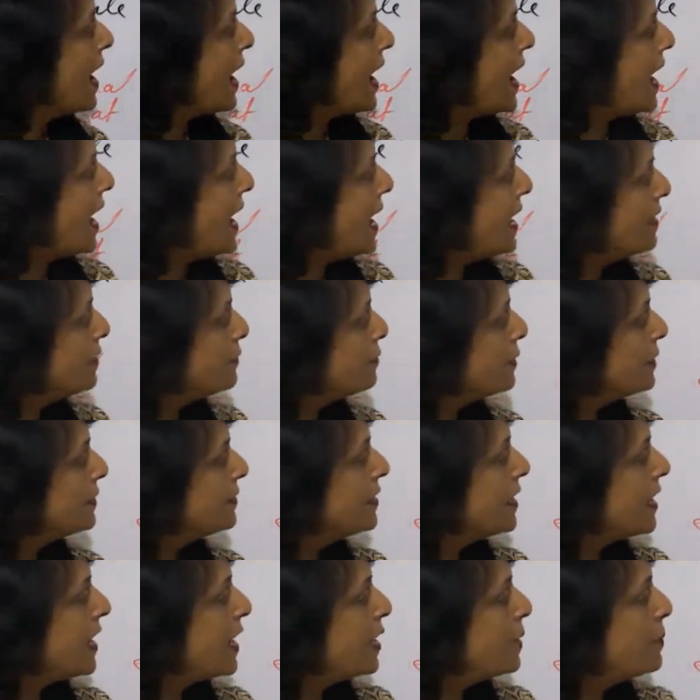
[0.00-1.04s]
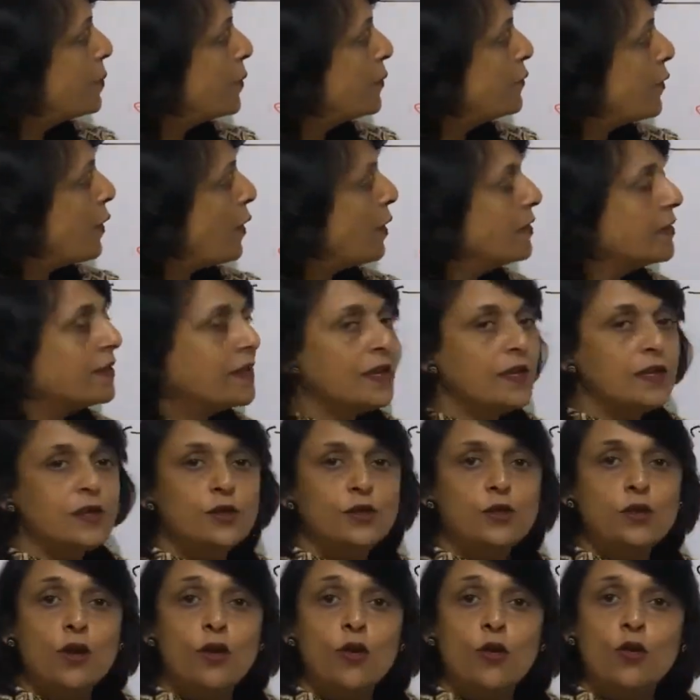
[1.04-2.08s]
and with the help of all
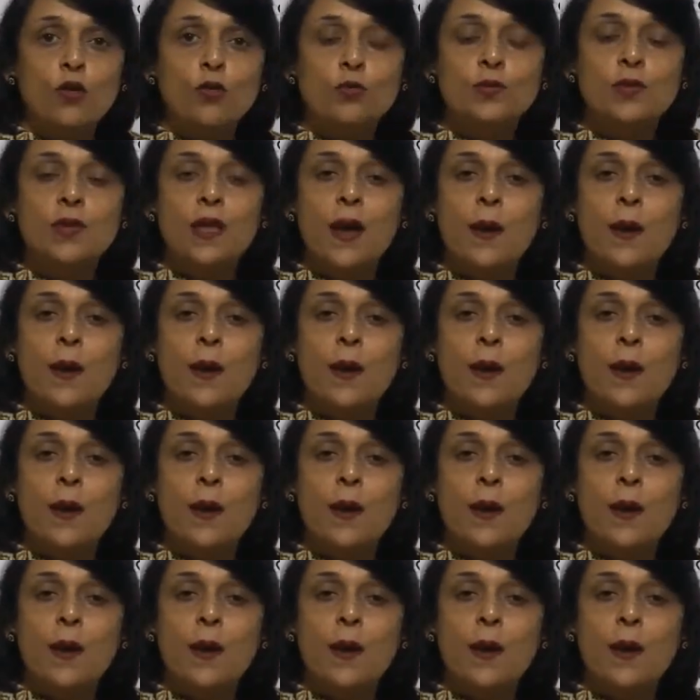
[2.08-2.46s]
these tubes,